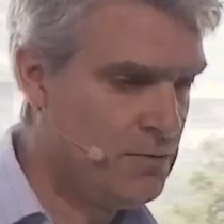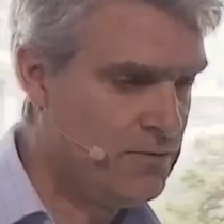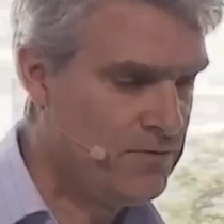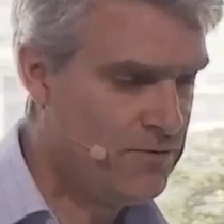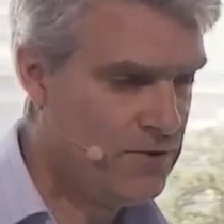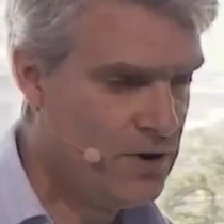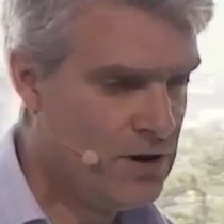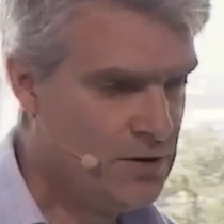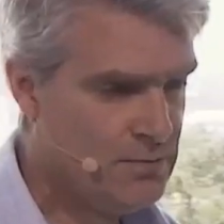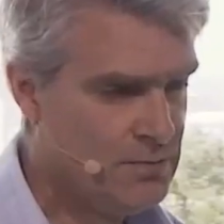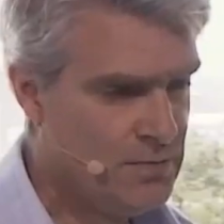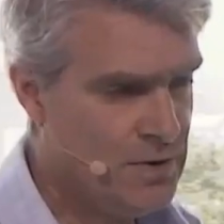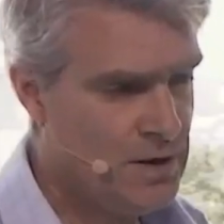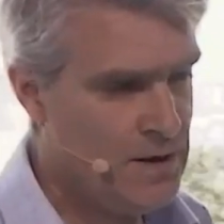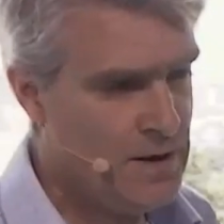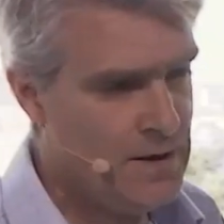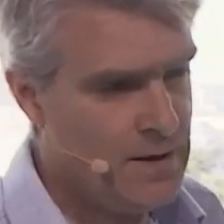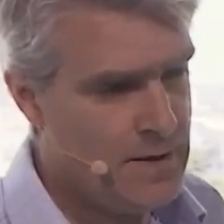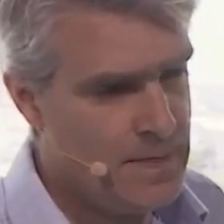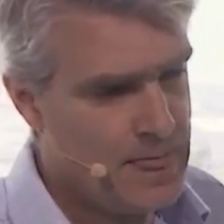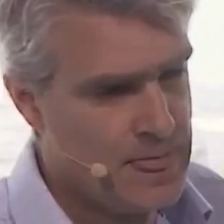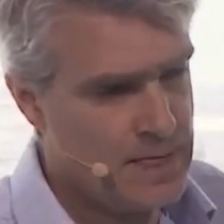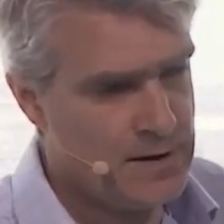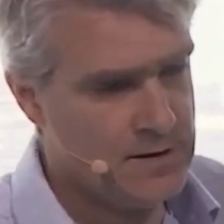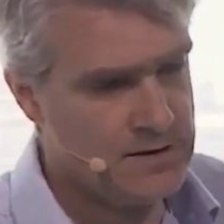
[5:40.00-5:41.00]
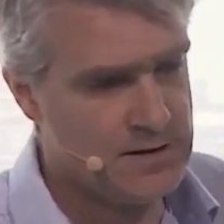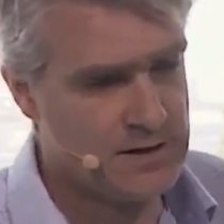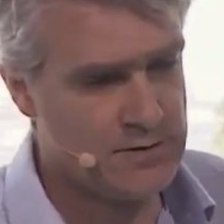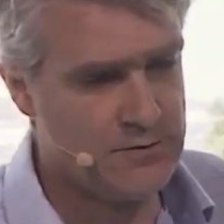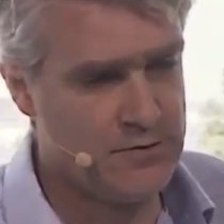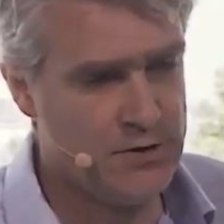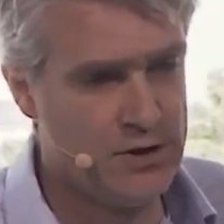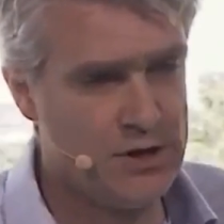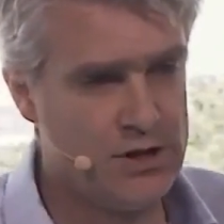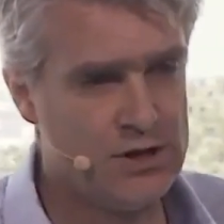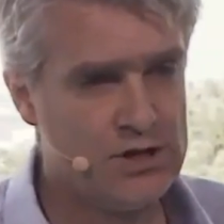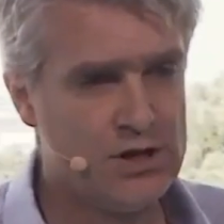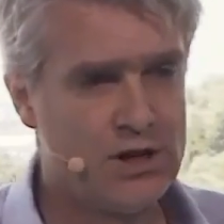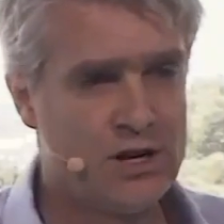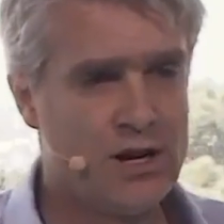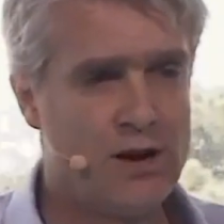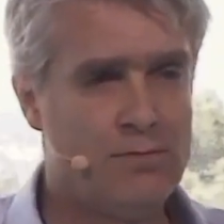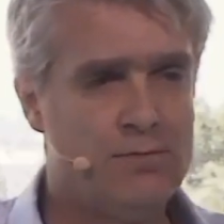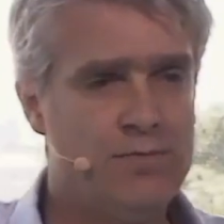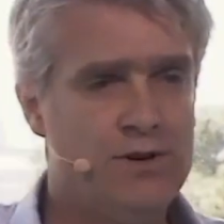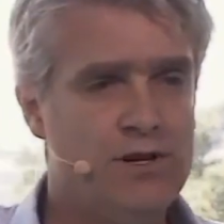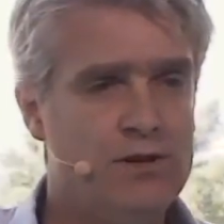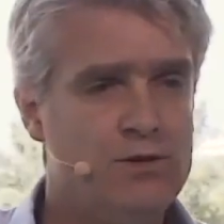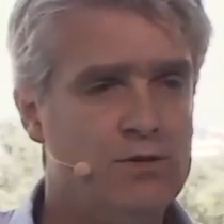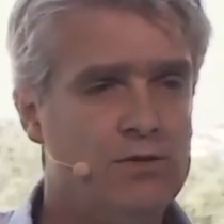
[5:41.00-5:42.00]
from, there's a furniture
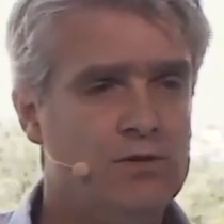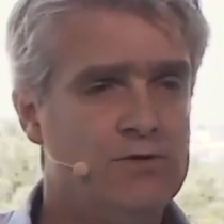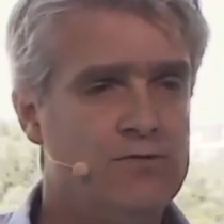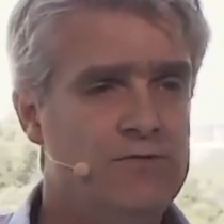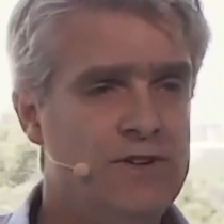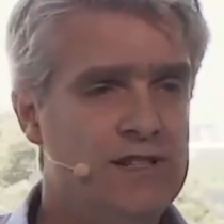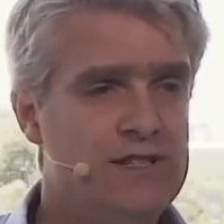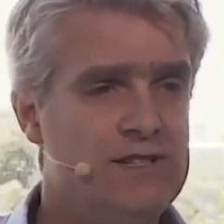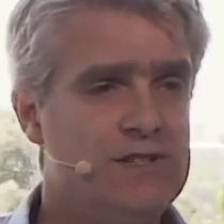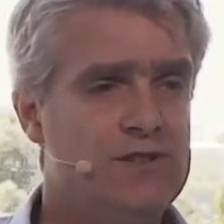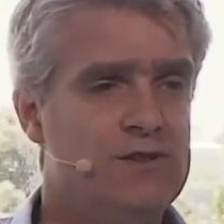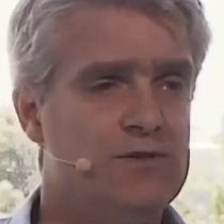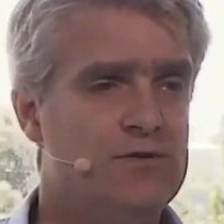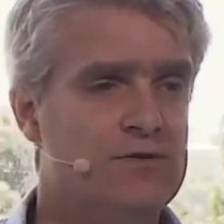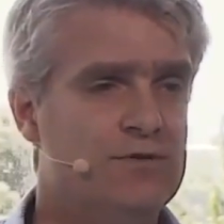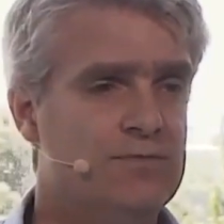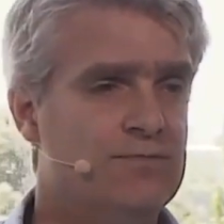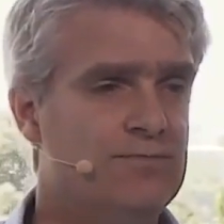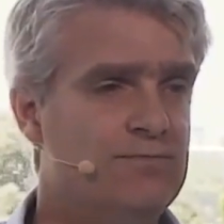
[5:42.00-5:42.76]
company called Vitsu.